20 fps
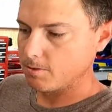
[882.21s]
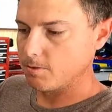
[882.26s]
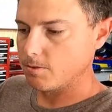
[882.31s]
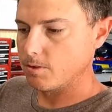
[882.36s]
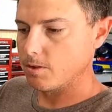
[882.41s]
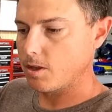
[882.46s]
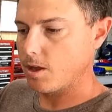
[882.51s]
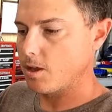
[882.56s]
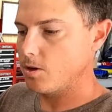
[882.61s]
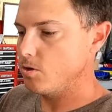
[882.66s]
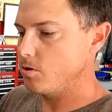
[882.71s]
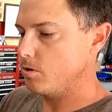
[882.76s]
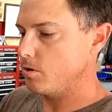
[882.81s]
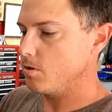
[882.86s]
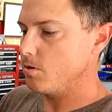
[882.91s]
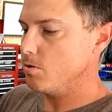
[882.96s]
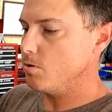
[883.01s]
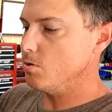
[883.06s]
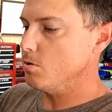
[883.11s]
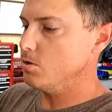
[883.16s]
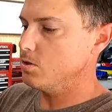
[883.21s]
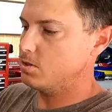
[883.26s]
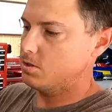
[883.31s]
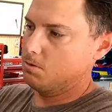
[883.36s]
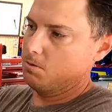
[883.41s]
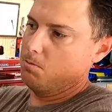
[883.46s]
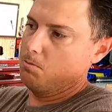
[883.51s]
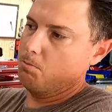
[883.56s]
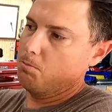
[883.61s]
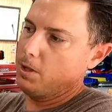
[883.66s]
and you could use
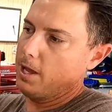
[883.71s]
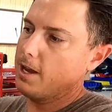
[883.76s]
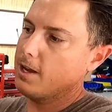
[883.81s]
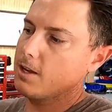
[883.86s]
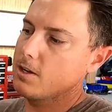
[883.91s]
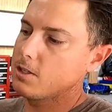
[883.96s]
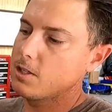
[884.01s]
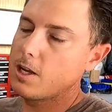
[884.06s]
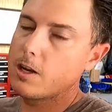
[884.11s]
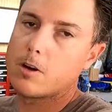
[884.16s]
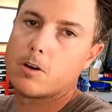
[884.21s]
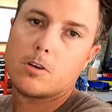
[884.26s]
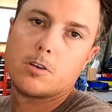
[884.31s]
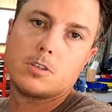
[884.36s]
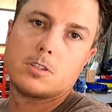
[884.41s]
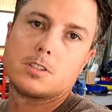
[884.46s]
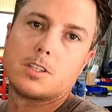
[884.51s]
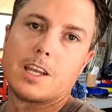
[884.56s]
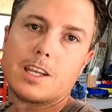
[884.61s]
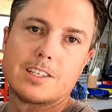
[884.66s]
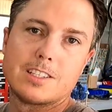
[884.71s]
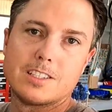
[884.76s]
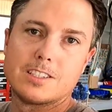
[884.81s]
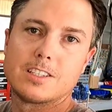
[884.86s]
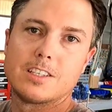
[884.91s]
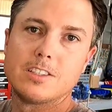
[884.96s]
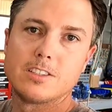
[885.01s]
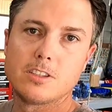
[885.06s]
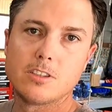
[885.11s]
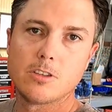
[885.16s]
Black & Decker's like
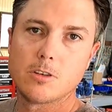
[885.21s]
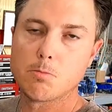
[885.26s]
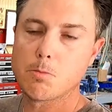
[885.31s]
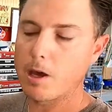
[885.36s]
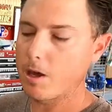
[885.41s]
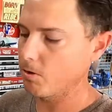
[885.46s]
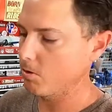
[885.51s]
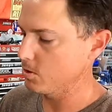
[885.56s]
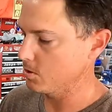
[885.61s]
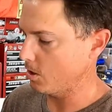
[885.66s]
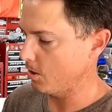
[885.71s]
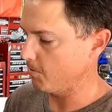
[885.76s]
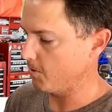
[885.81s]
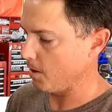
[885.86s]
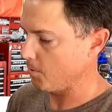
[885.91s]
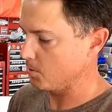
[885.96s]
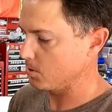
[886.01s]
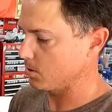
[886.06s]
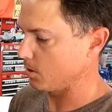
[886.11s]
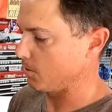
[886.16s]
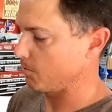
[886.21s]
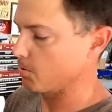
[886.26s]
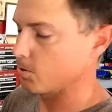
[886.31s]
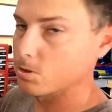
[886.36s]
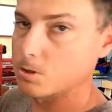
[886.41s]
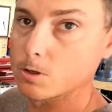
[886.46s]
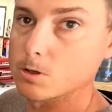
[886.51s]
discontinued batteries off Amazon for dirt